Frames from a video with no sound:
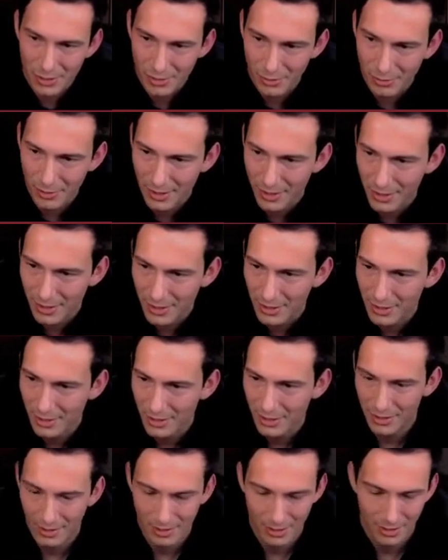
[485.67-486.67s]
with it.
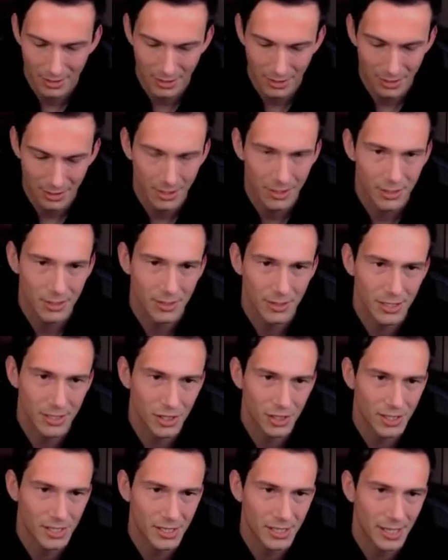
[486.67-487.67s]
So this
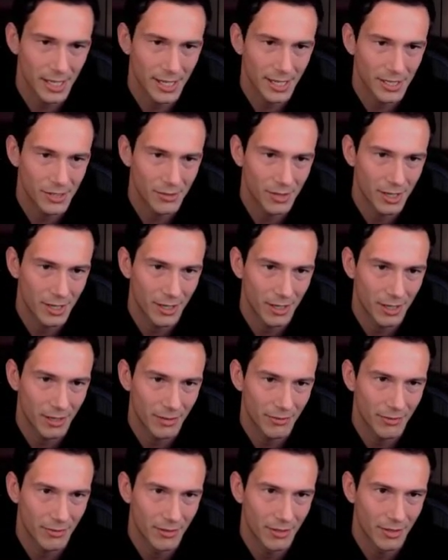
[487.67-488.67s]
just slides right off.
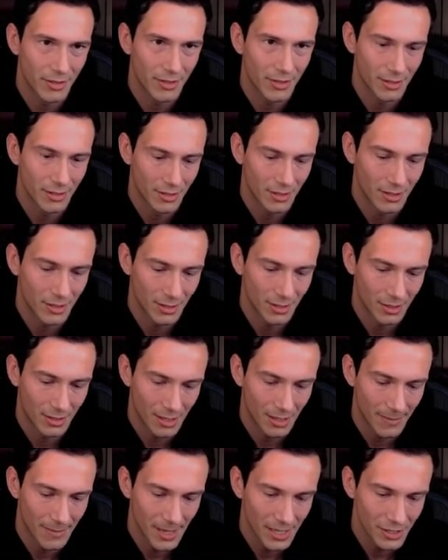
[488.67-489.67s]

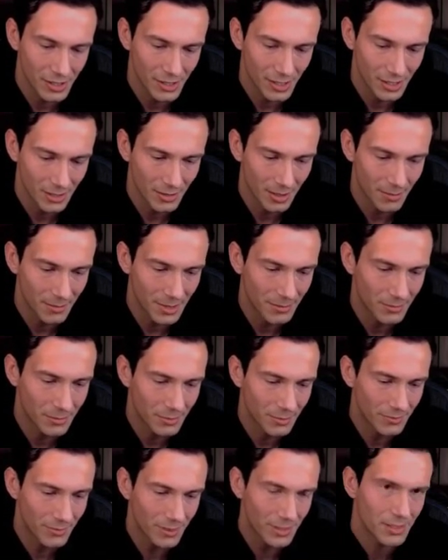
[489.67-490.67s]
I'm gonna
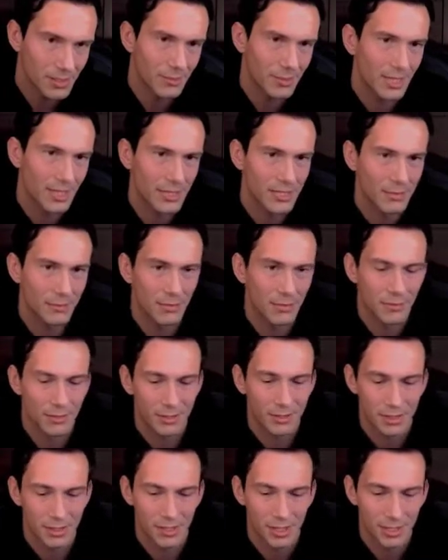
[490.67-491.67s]
move this so we got some more real
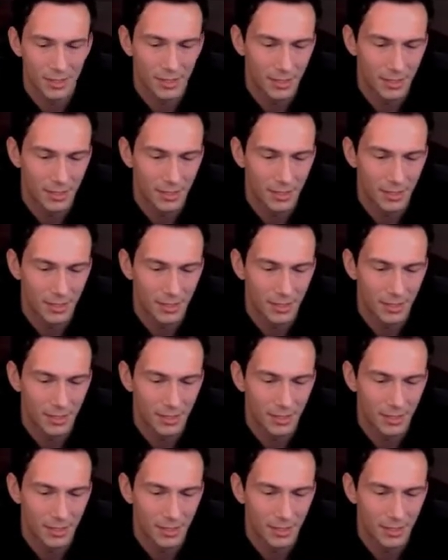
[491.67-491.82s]
estate.